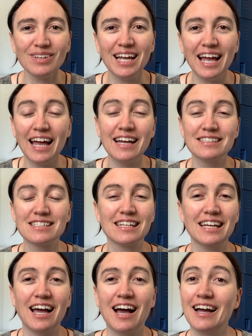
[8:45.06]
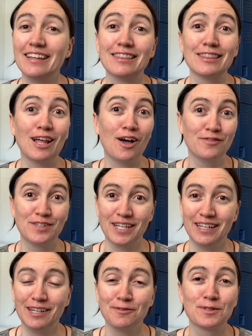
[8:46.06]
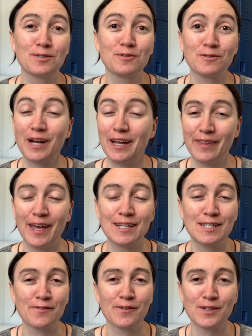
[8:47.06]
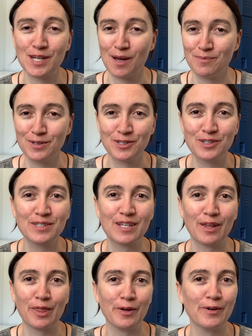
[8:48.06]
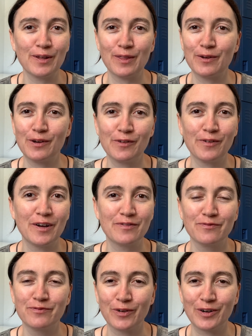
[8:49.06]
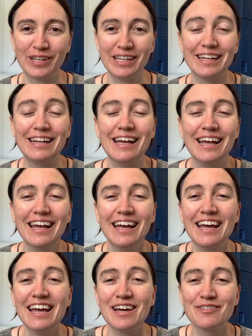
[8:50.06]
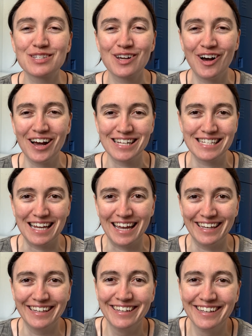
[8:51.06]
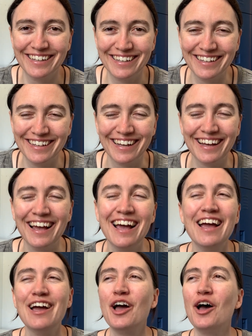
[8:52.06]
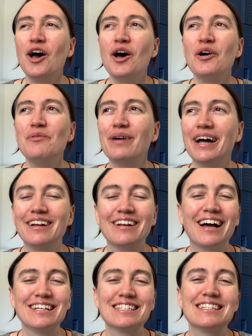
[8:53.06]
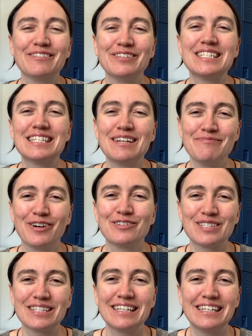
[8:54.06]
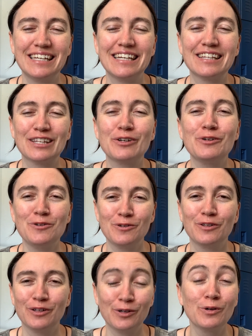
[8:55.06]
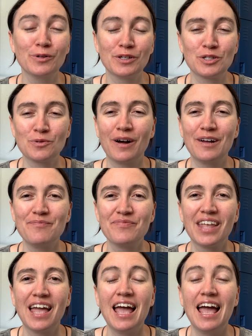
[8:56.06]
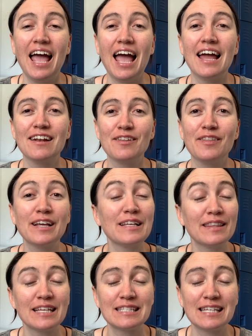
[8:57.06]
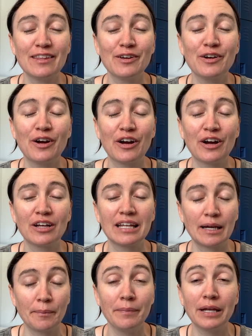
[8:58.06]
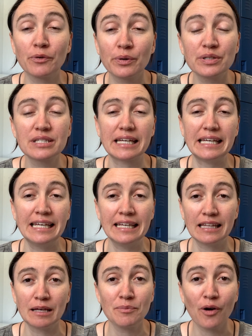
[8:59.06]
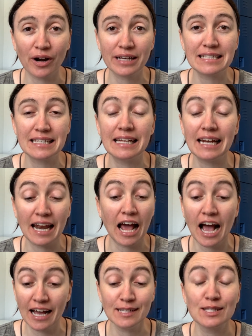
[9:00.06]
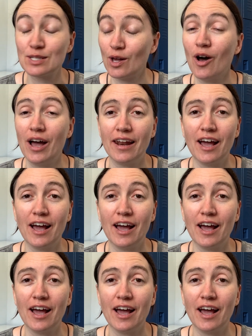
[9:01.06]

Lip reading: And I loved it. It was great. They had different temperatures, like 30, 35, and 40. And it was a hot day. But we stayed mostly in the coolish one. And they say there are like minerals, like healing products in it, and I saw it.